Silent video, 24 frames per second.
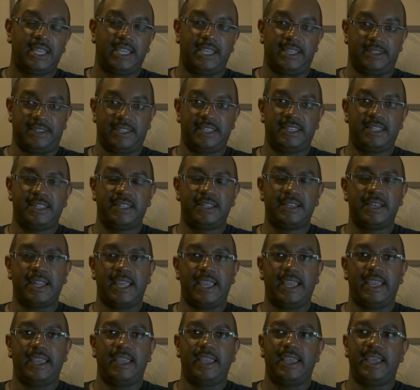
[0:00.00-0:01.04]
And then
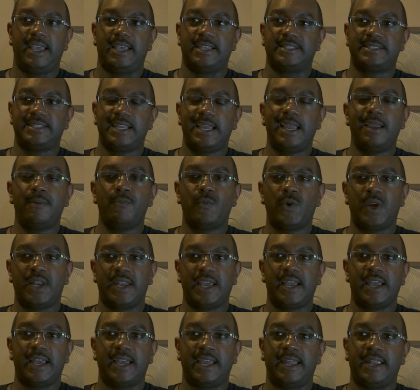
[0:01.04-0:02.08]
as time went
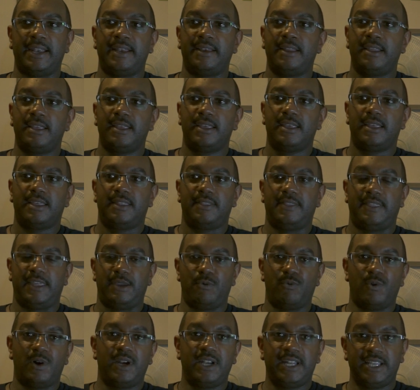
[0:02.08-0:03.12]
on, they
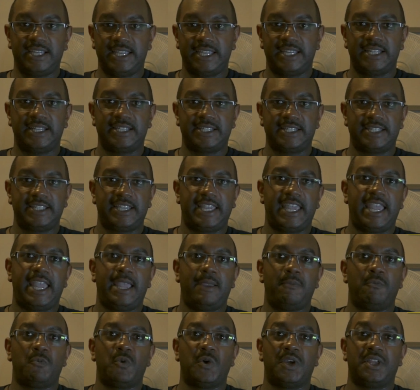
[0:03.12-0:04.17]
wanted to get into the
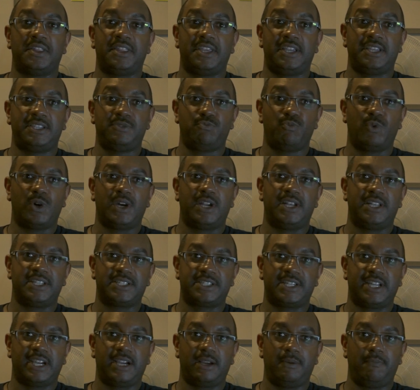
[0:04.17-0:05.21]
game where they wanted to
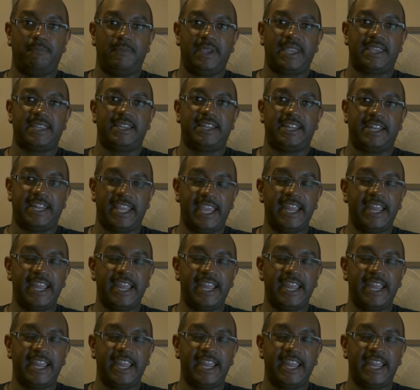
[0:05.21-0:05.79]
start making an